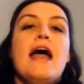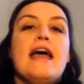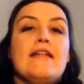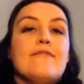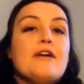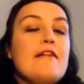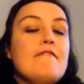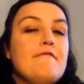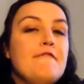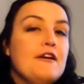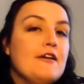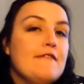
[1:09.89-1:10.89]
and I've gotten
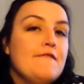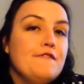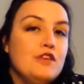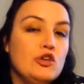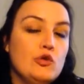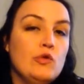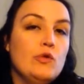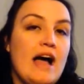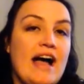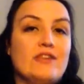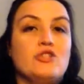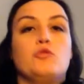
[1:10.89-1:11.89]
very few
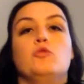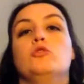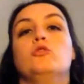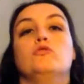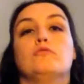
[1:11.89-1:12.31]
actual